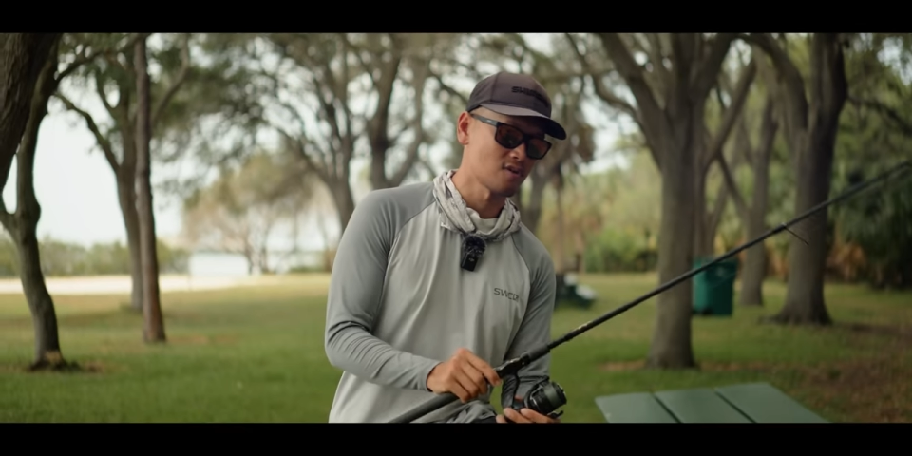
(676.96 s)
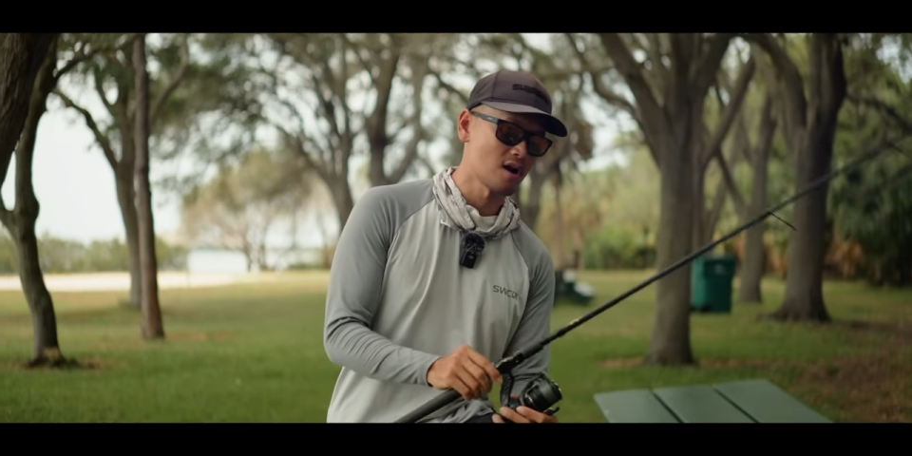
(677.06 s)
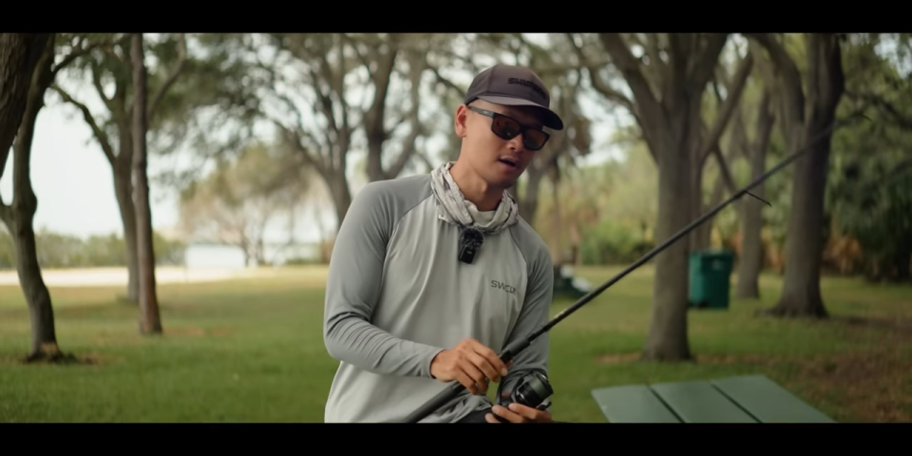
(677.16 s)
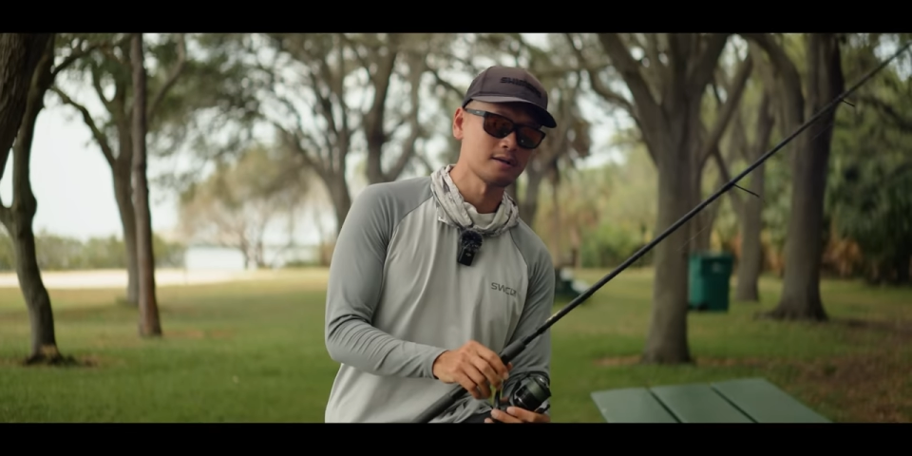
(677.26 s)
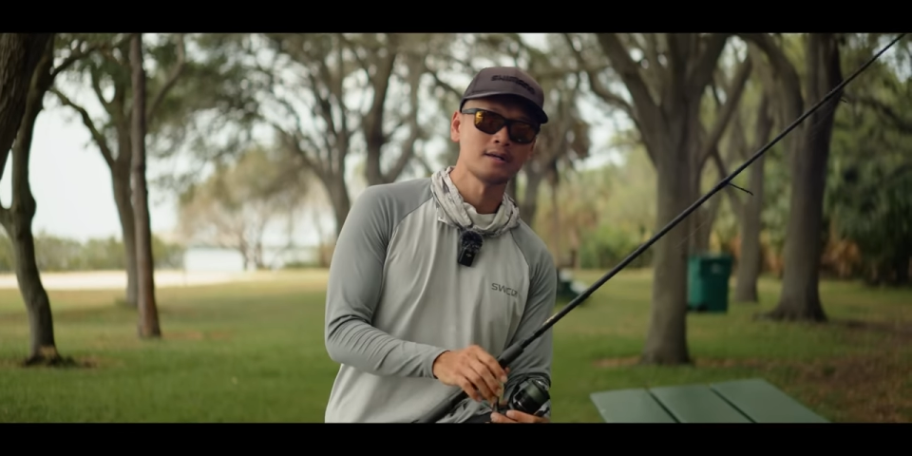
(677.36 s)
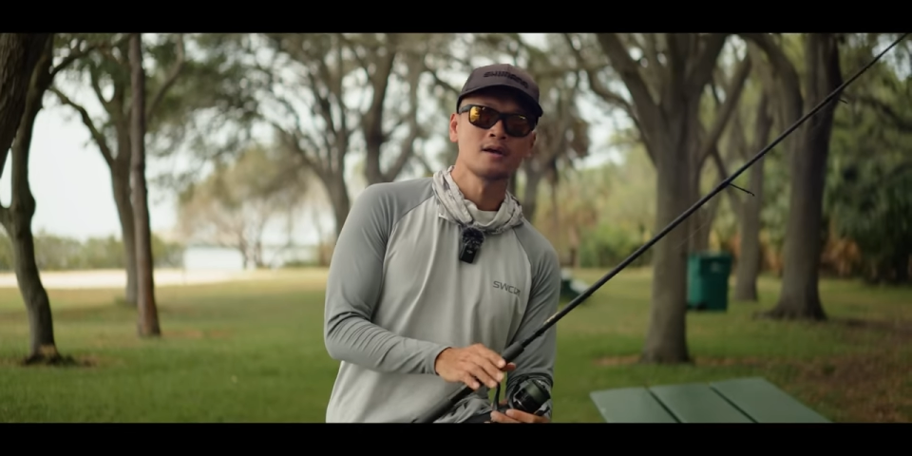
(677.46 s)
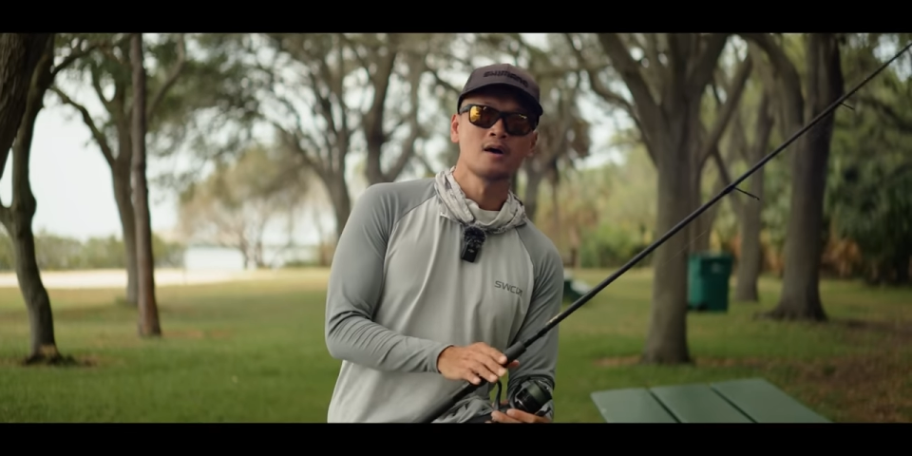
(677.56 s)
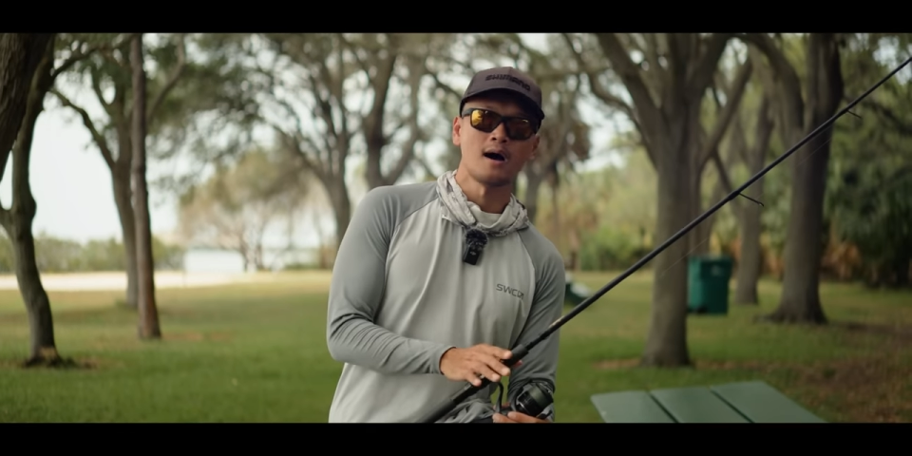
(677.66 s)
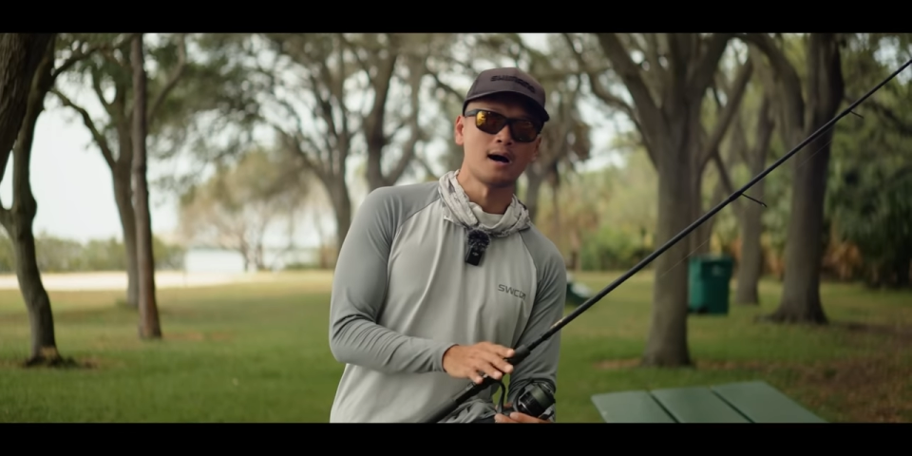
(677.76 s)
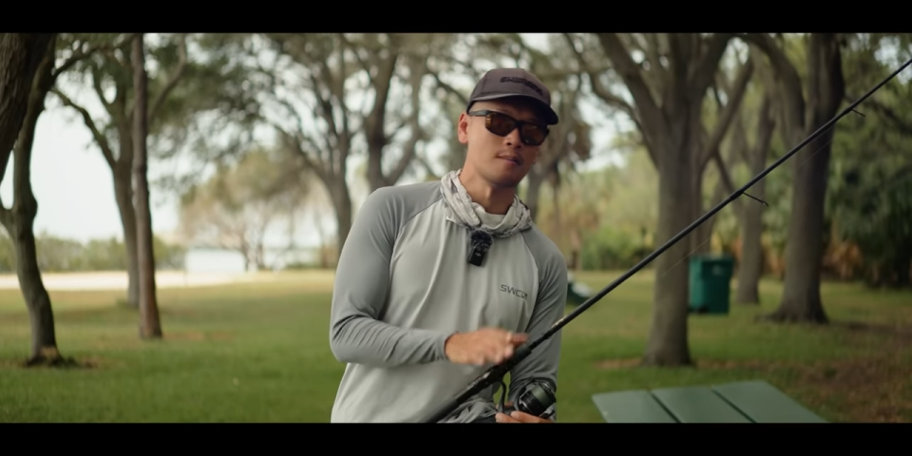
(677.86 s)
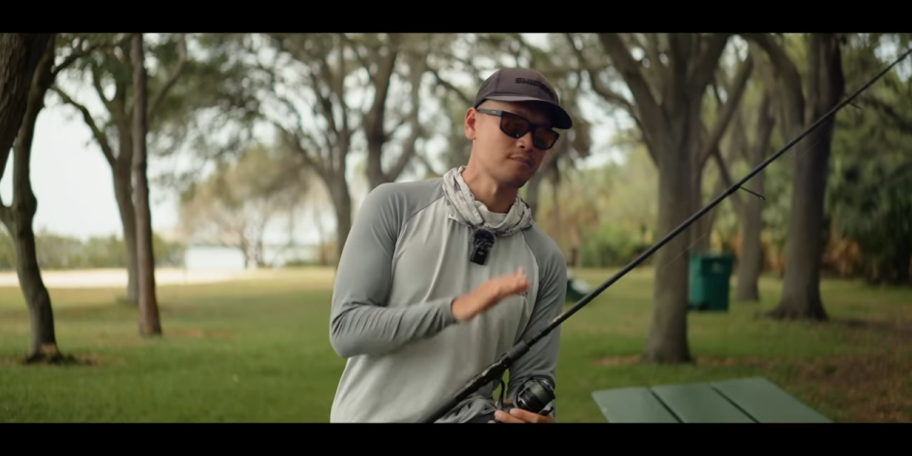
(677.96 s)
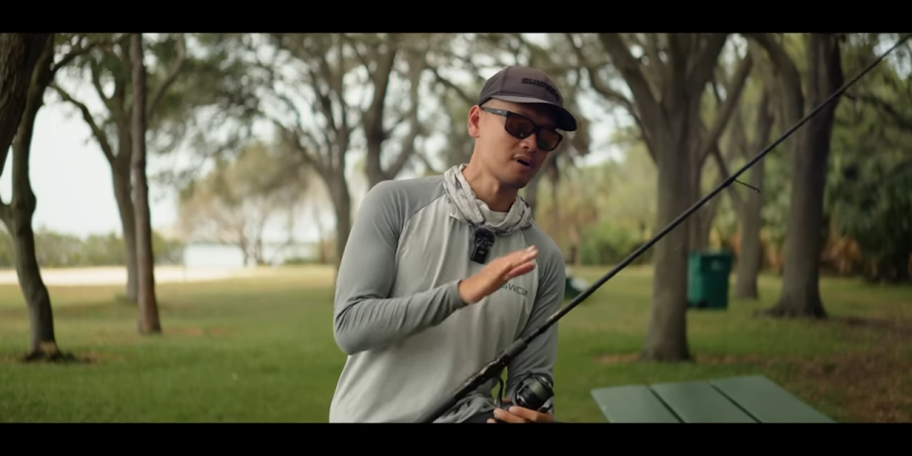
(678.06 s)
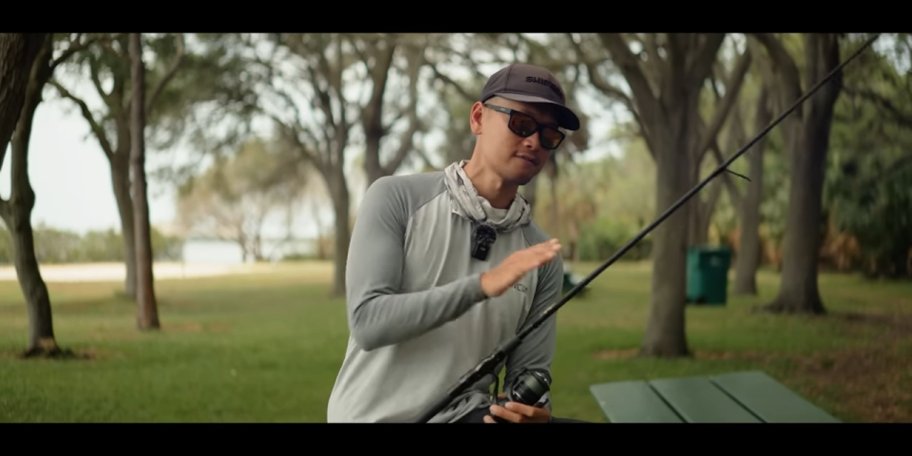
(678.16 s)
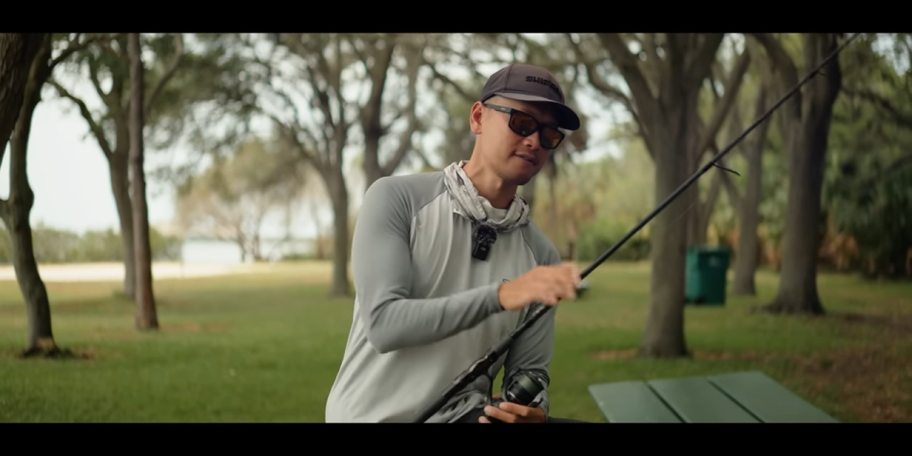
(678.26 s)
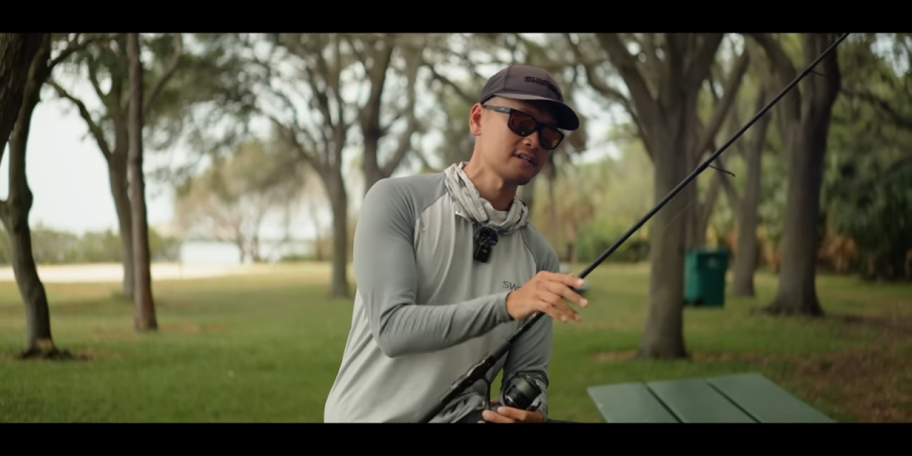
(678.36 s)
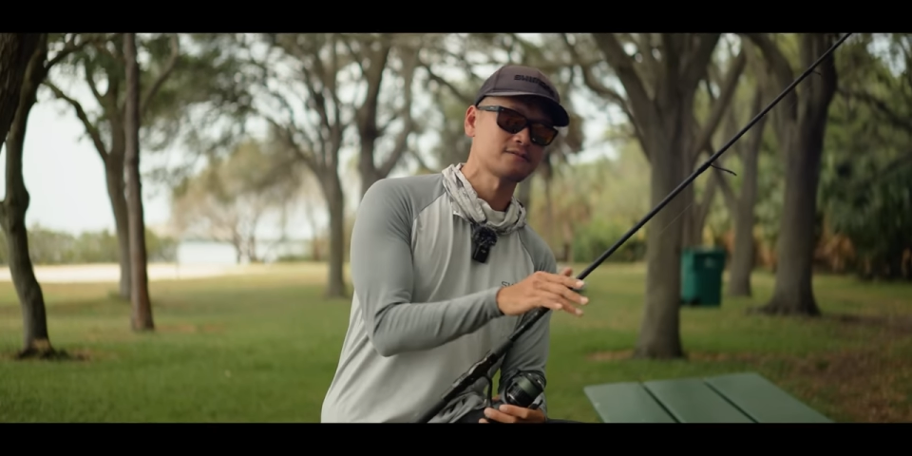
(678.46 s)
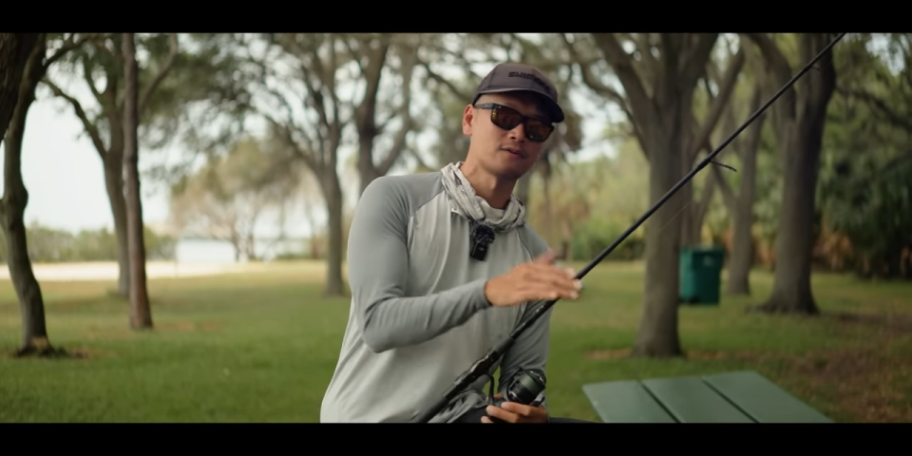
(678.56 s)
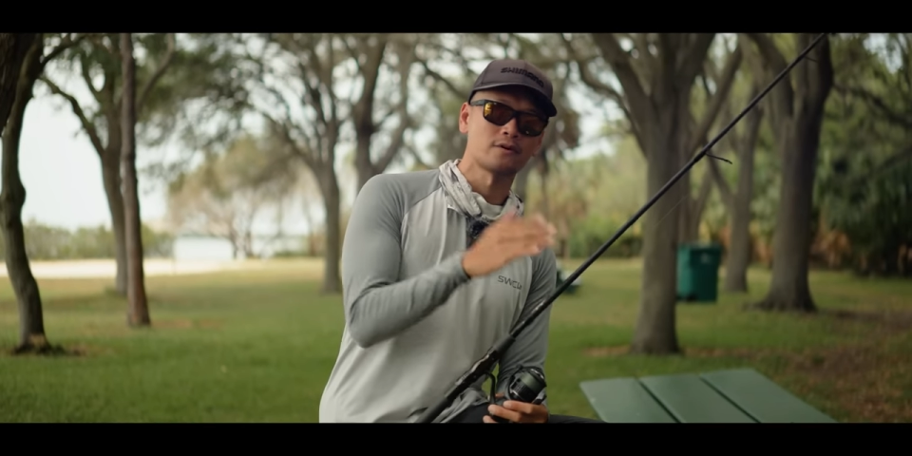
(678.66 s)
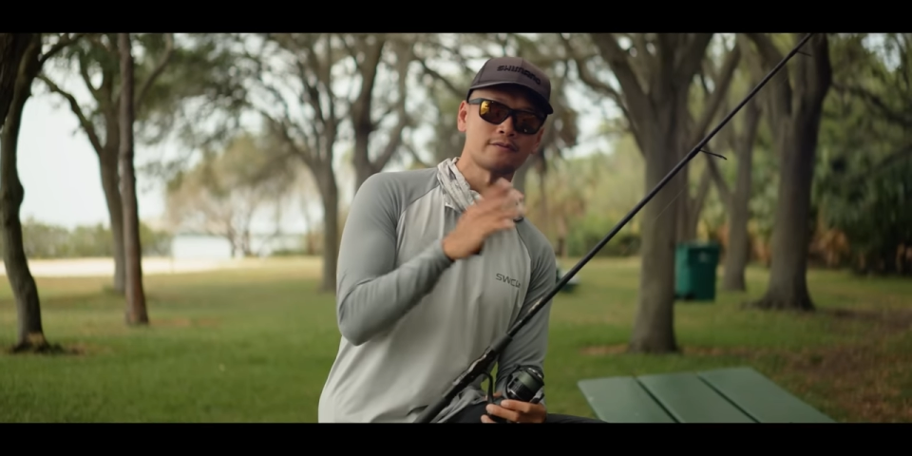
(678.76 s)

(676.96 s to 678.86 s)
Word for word: rod, perfect for